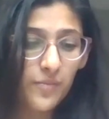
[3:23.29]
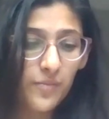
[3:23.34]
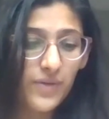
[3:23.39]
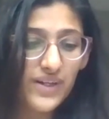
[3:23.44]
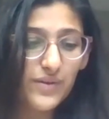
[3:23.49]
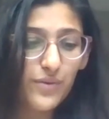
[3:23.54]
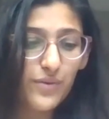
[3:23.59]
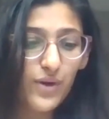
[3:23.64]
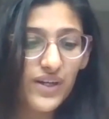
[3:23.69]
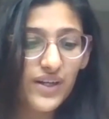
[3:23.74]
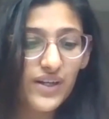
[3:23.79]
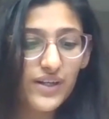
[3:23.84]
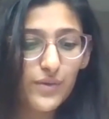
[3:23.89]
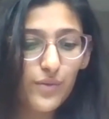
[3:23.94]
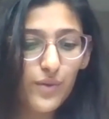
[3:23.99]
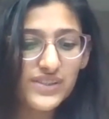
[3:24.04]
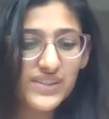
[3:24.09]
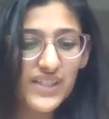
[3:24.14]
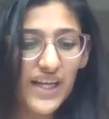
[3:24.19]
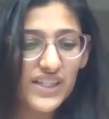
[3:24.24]
But
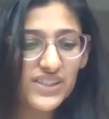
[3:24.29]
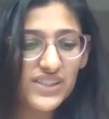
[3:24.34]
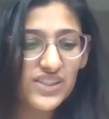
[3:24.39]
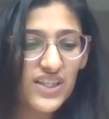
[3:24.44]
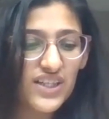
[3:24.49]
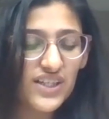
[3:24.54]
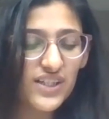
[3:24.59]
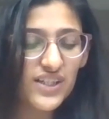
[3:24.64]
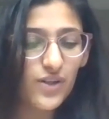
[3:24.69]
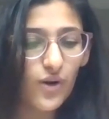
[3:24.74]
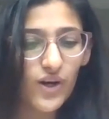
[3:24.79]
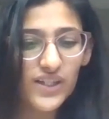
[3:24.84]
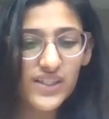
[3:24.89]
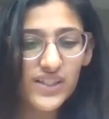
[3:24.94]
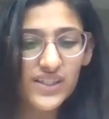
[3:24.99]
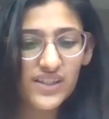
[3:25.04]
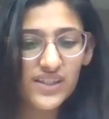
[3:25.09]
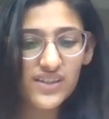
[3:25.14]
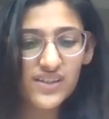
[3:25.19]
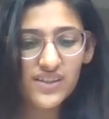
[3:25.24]
it was actually
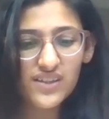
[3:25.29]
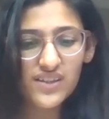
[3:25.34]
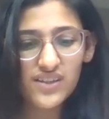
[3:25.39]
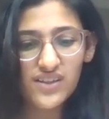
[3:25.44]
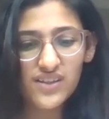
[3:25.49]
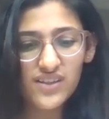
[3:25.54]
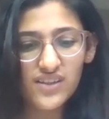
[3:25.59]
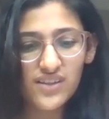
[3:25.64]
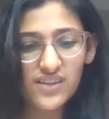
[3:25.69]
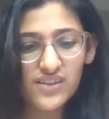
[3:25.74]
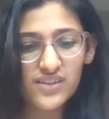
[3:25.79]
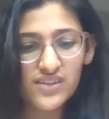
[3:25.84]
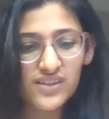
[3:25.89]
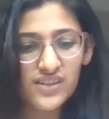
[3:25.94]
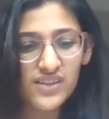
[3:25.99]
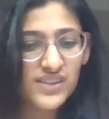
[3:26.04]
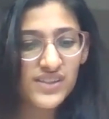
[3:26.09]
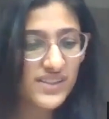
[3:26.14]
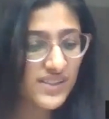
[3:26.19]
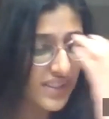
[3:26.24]
not
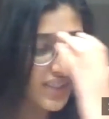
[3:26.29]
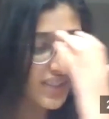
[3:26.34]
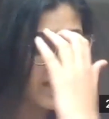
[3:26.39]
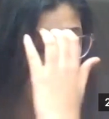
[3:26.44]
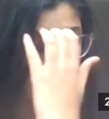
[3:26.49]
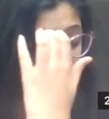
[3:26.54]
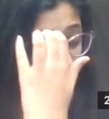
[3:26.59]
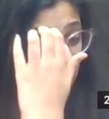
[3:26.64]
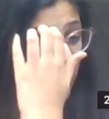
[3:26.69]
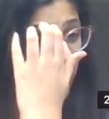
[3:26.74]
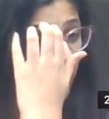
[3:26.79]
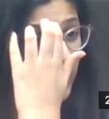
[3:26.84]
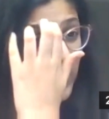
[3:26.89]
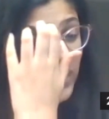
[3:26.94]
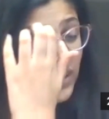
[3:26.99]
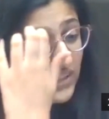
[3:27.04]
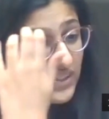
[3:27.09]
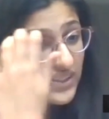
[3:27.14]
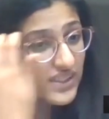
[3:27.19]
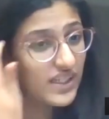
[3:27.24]
the
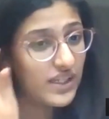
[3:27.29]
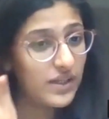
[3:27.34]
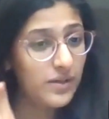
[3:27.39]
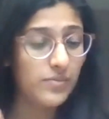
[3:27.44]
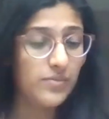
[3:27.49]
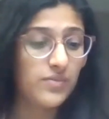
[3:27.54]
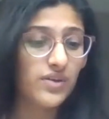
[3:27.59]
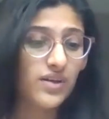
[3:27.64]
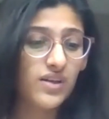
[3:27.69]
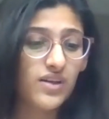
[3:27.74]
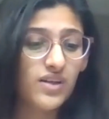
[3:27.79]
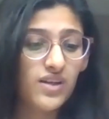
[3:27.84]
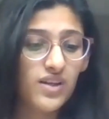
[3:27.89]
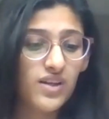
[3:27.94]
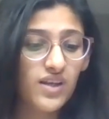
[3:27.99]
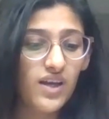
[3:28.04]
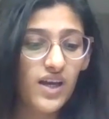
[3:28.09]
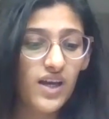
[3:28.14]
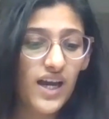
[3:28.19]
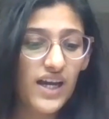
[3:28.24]
same
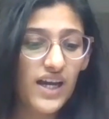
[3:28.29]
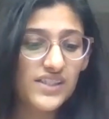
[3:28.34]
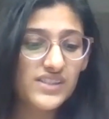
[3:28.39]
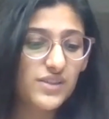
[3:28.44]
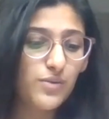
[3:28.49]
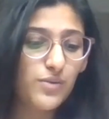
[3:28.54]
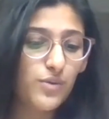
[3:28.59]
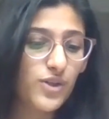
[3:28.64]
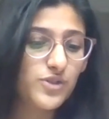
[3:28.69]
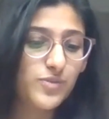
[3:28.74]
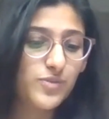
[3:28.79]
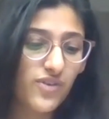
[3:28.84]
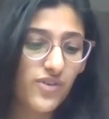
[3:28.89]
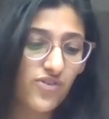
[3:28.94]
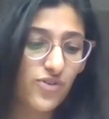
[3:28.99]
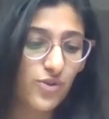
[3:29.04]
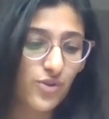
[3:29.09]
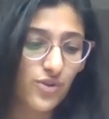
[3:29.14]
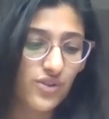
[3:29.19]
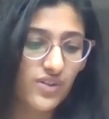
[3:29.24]
as it was
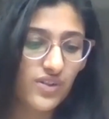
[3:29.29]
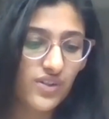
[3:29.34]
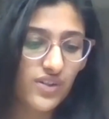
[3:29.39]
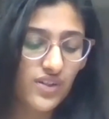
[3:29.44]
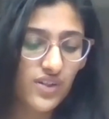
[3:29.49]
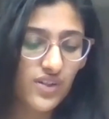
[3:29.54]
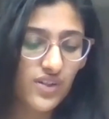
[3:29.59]
before.